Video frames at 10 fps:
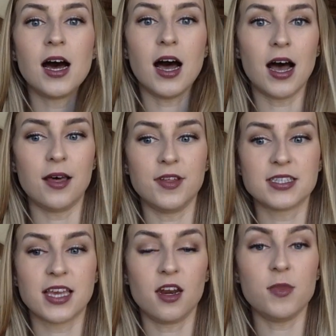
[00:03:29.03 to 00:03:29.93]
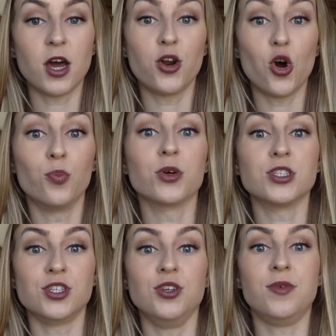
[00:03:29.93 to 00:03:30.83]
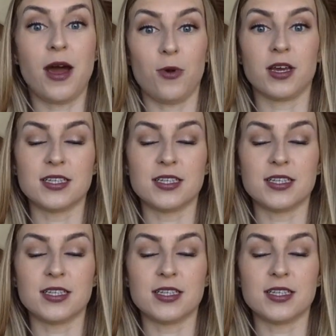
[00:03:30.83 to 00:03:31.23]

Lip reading: that's going to be on Oprah's new network."